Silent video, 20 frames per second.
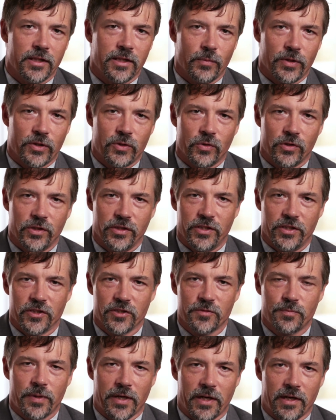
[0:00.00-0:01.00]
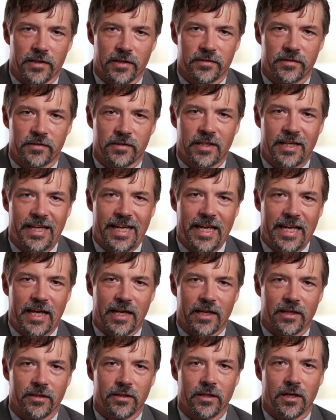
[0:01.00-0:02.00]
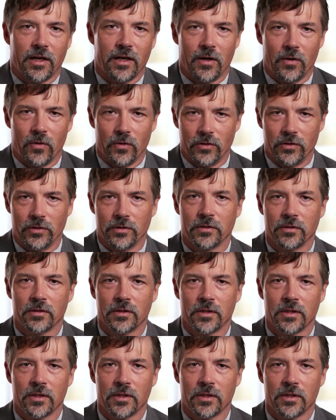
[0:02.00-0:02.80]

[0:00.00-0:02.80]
than we could in years past, and our